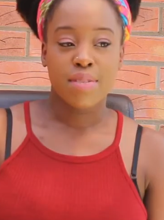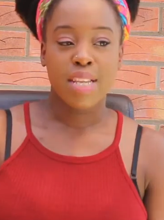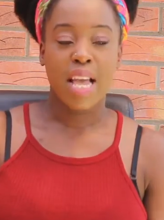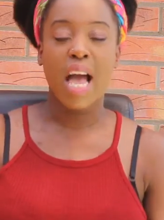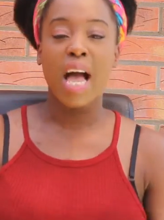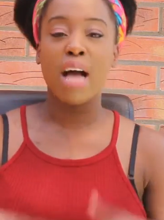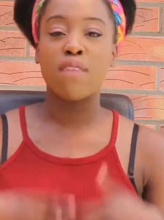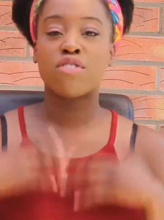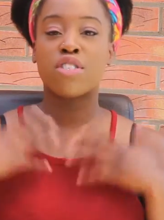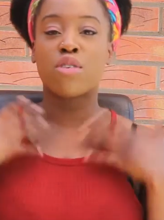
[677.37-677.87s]

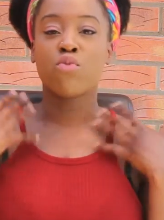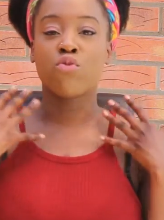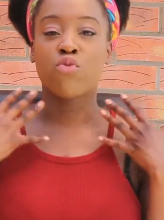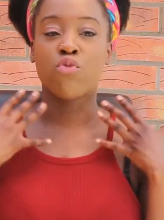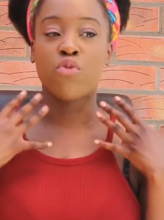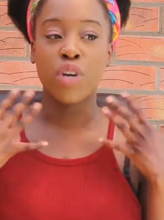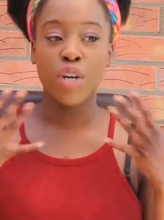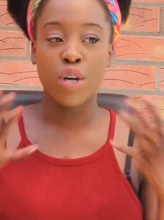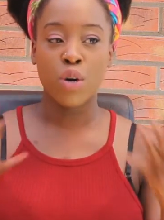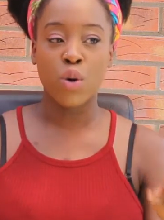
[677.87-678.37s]
Have some
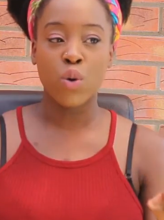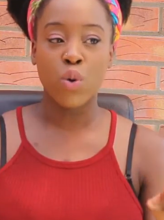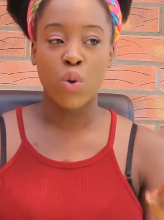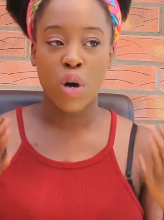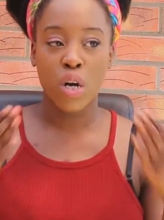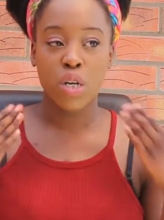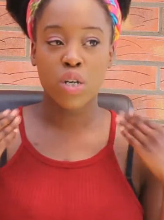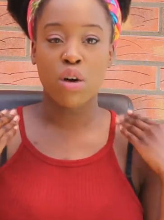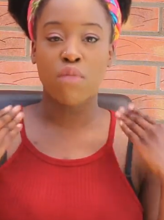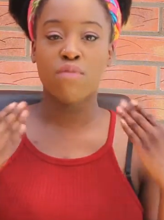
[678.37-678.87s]
real
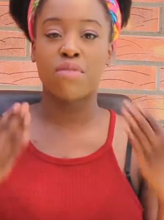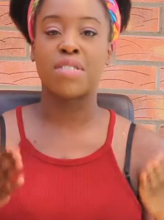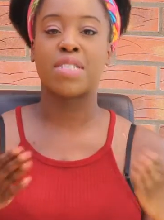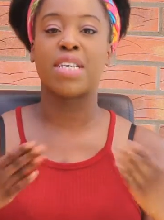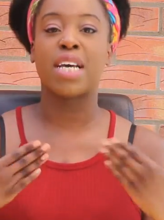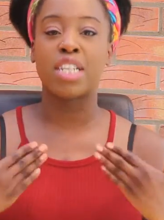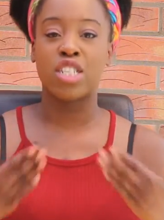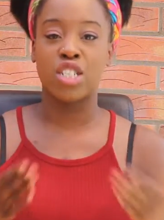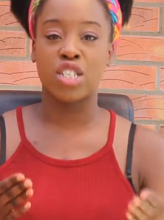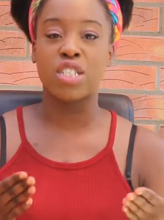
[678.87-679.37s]

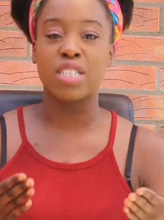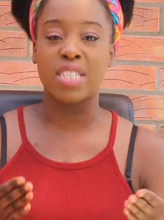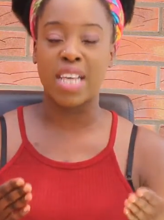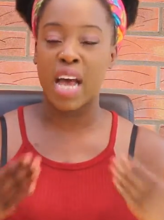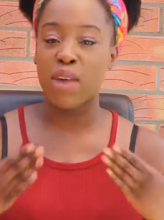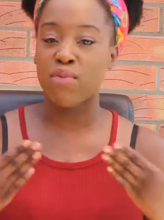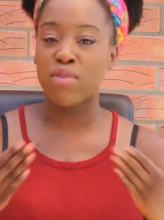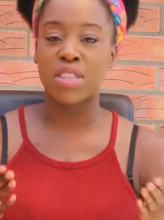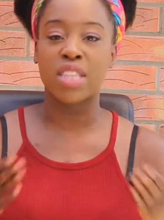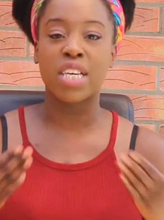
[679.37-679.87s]
conversations.
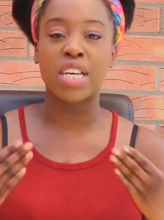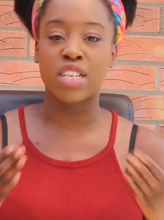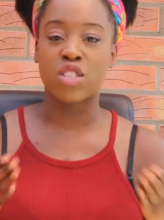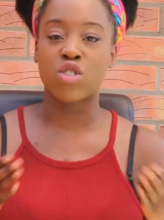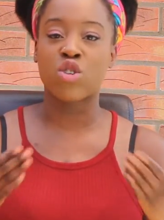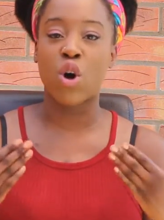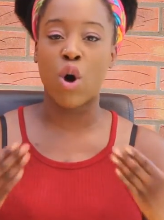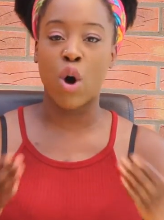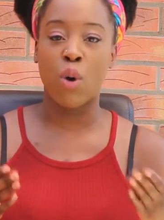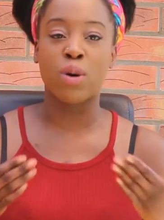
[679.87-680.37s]
Everything is
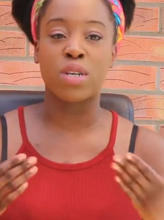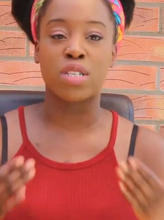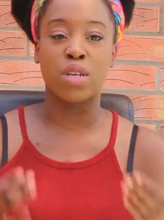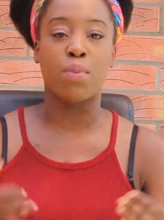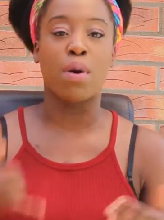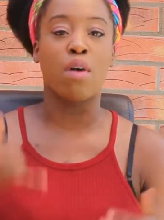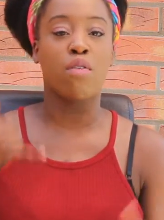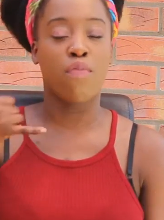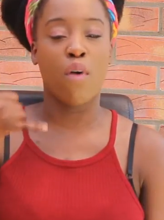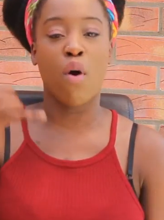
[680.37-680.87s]
not always
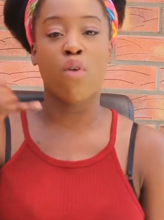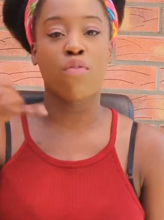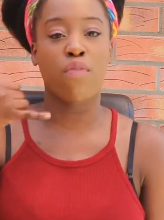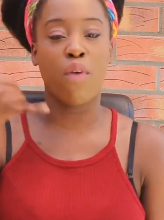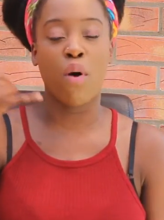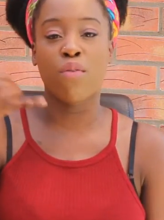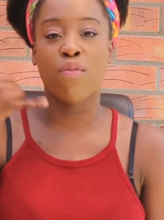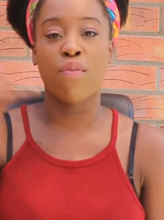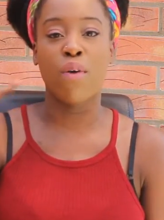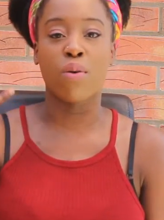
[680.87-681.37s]
about
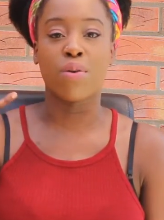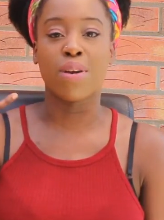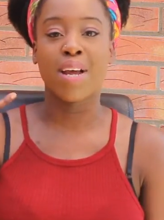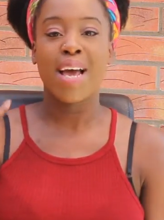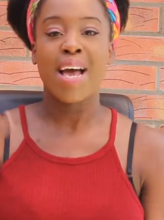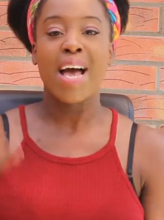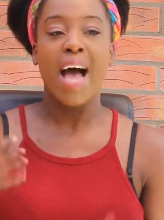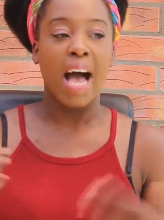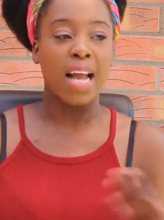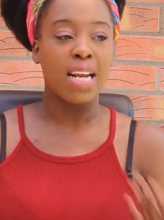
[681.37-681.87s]
phone.
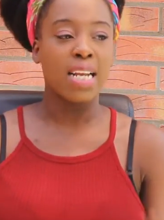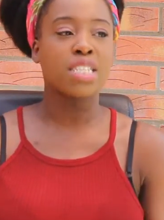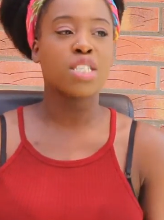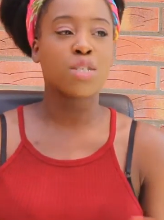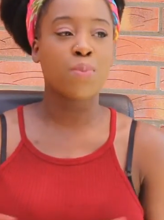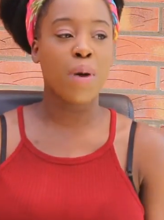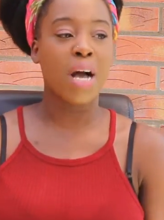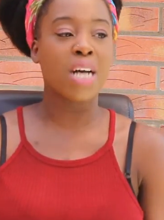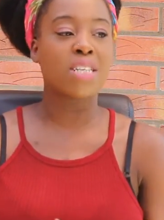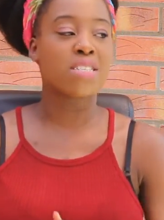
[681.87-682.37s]
Unless
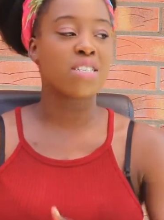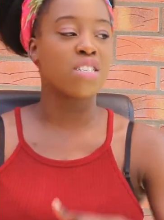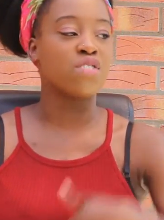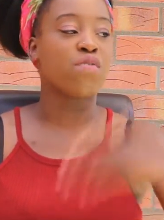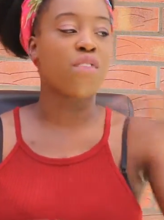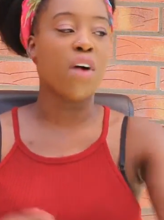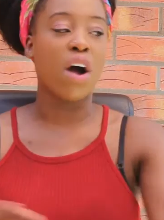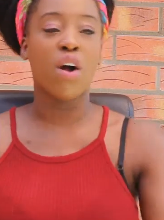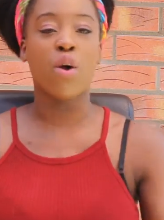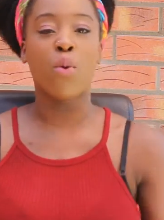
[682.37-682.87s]
the person is
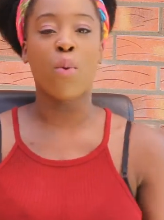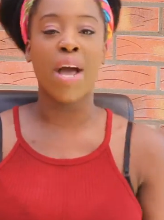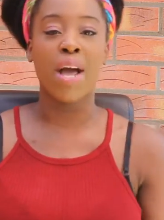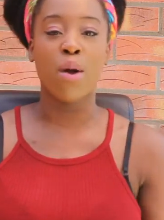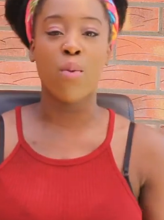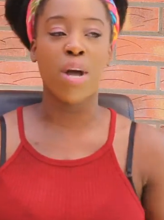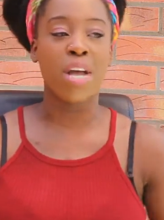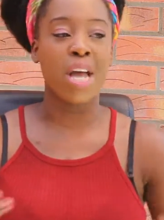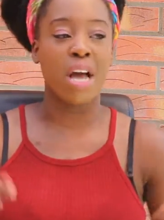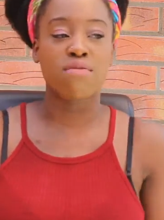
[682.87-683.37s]
far
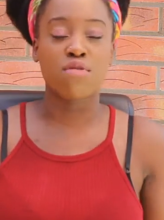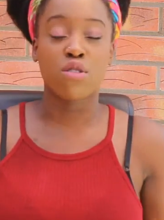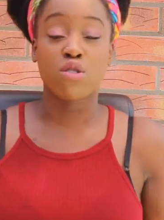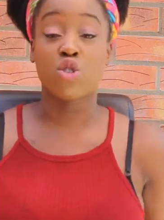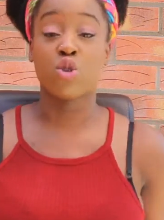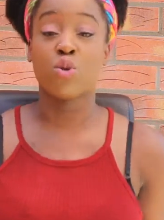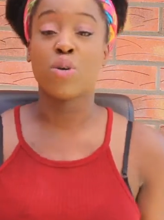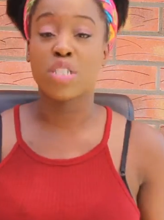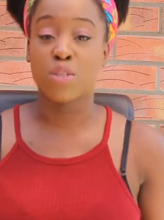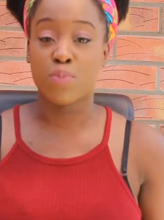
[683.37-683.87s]
away where you have no
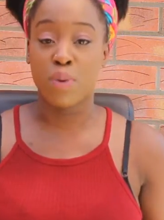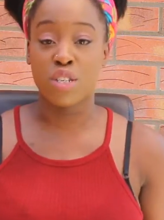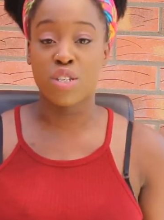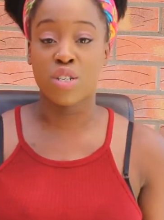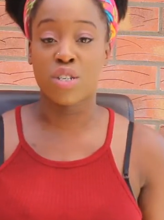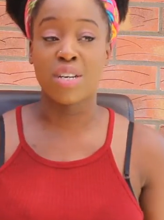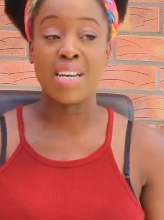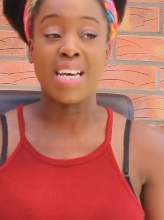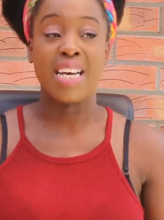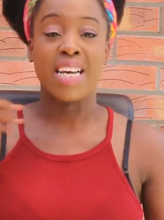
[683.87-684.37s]
choice but
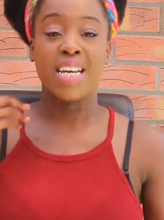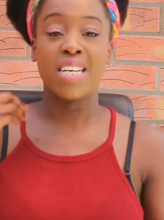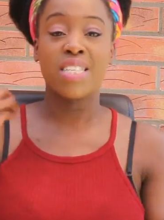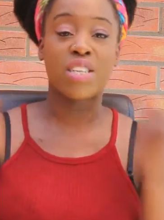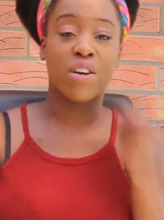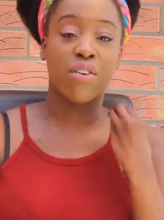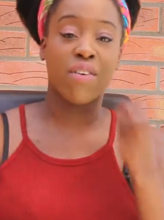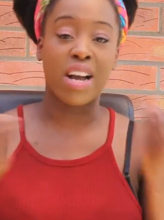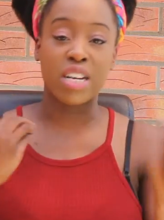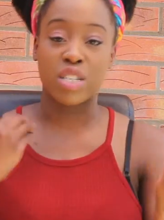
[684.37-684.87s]
to
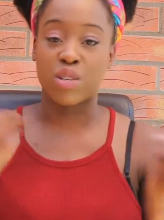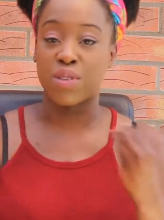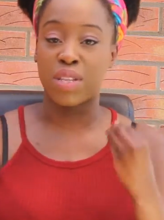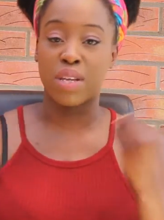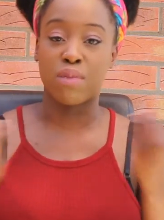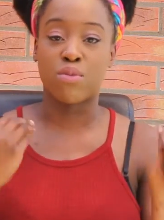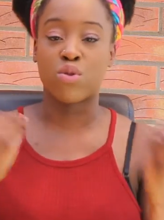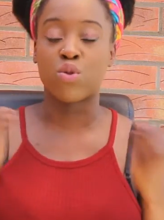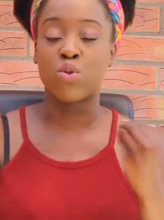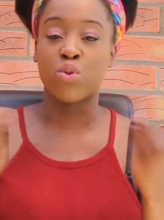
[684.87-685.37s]
interact with
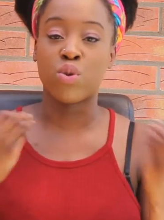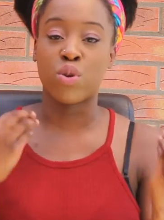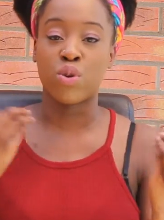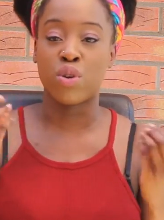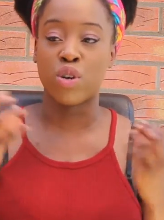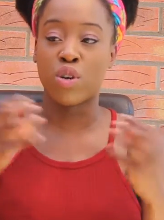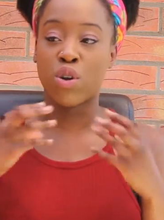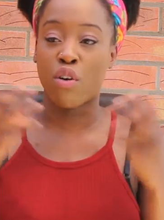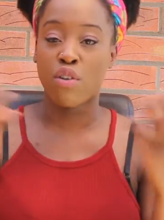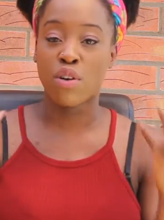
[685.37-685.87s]
them through,
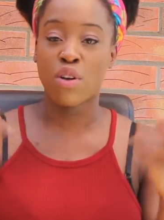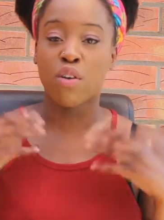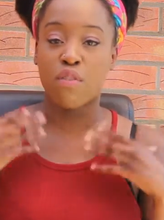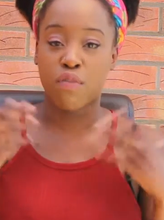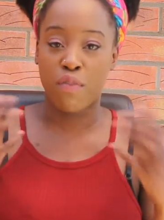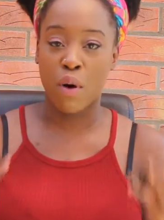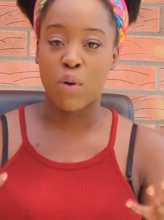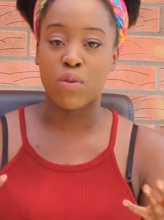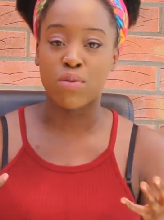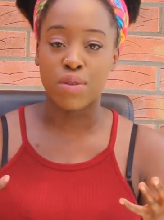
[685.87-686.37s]
you know, your
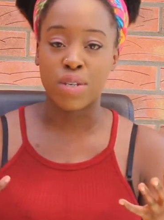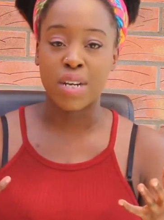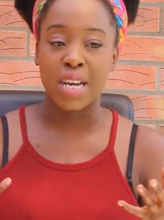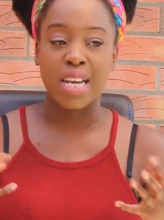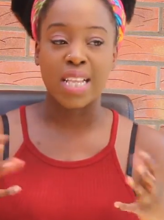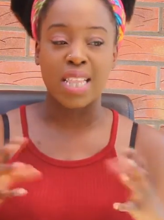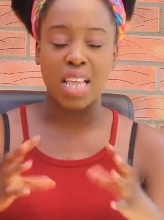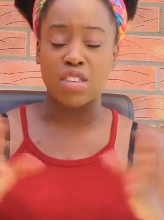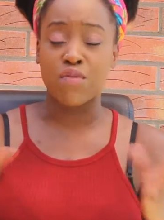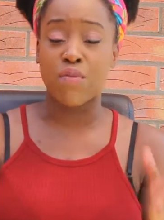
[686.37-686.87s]
phone,
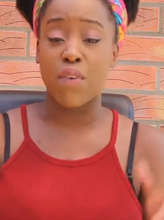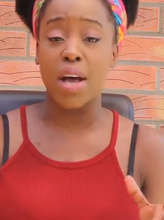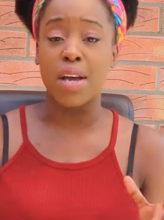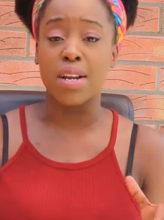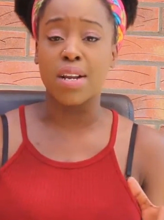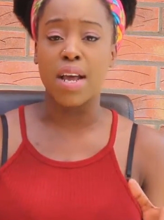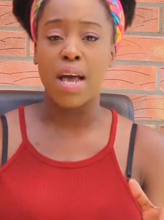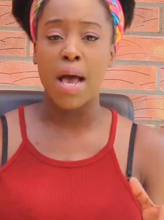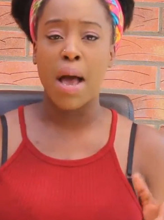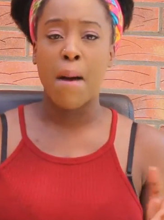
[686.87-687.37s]
that's
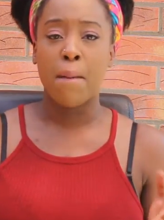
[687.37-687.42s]
fine.